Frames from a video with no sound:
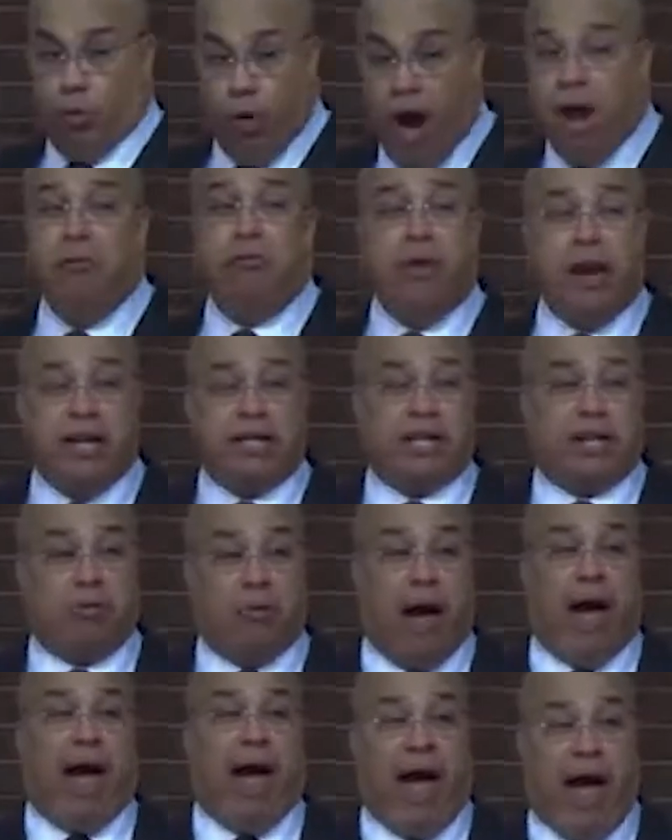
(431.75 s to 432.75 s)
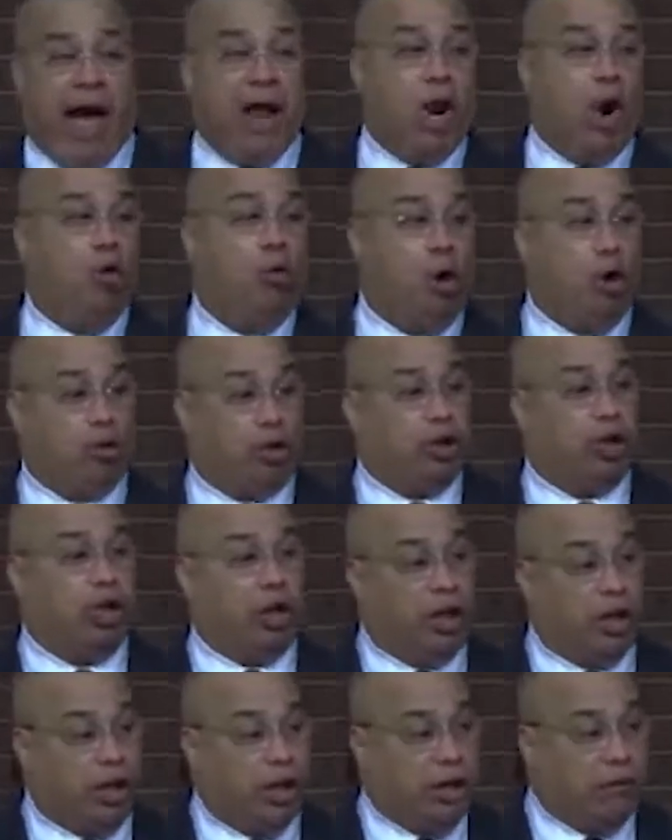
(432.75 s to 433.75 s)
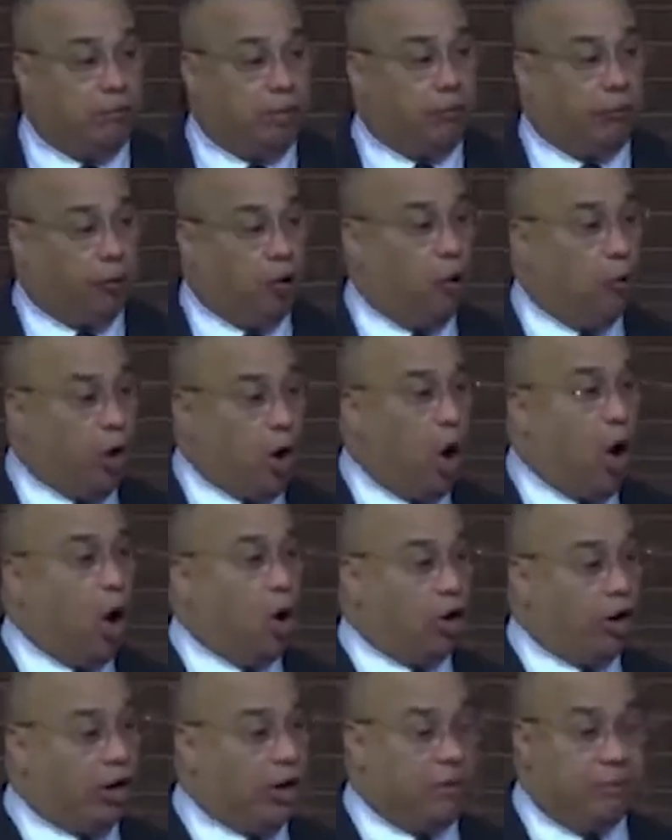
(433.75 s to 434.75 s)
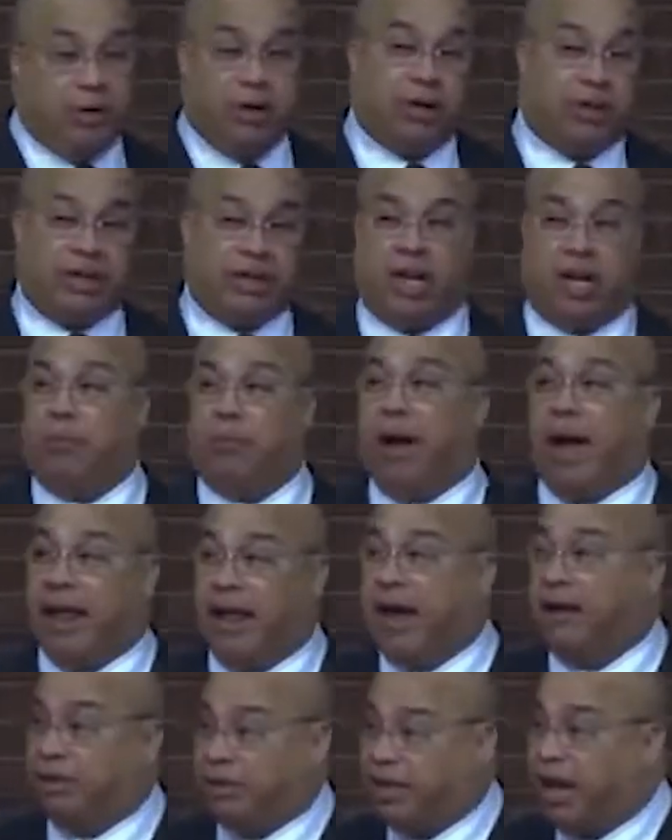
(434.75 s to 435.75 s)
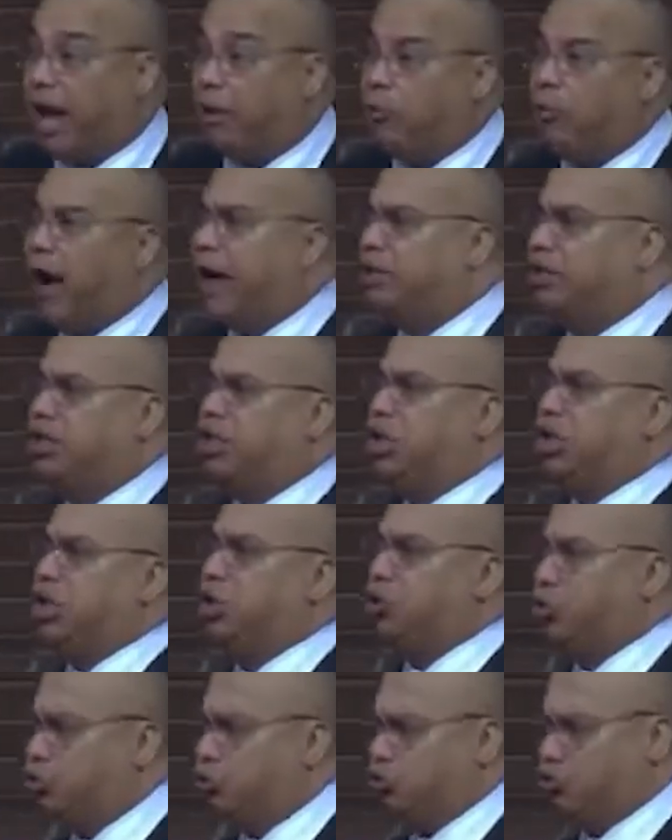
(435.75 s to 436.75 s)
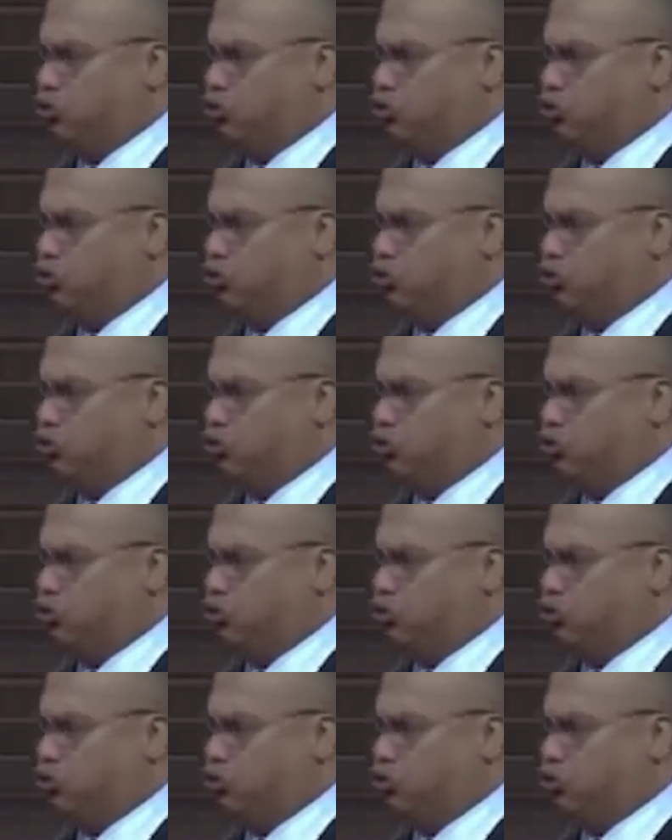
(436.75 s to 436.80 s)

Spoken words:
one reason why I don't want you to leave before we all leave, because ain't nobody outside watching you.